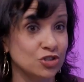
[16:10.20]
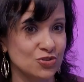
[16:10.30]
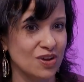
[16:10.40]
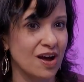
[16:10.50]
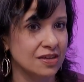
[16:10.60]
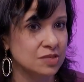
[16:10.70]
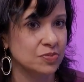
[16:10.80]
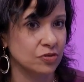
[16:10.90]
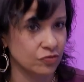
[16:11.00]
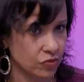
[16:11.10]
to the
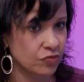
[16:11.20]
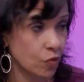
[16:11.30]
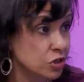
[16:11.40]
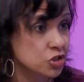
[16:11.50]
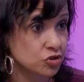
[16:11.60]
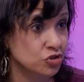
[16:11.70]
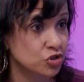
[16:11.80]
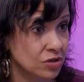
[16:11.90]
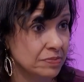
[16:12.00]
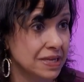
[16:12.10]
hospital for
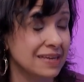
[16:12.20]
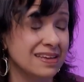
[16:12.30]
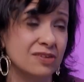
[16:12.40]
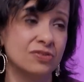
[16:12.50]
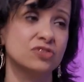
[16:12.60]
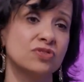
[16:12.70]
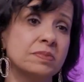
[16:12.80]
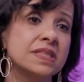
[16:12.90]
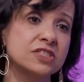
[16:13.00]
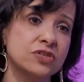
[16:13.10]
treatment and get her the
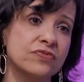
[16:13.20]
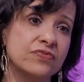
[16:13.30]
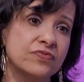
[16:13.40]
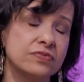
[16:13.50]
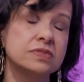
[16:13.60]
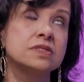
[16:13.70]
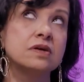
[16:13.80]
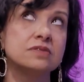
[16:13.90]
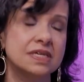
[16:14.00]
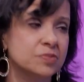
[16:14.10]
treatment that she
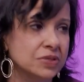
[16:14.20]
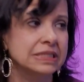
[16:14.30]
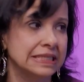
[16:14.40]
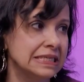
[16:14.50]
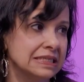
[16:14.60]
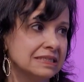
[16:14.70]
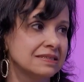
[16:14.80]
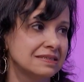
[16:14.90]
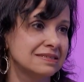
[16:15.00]
so desperately needed.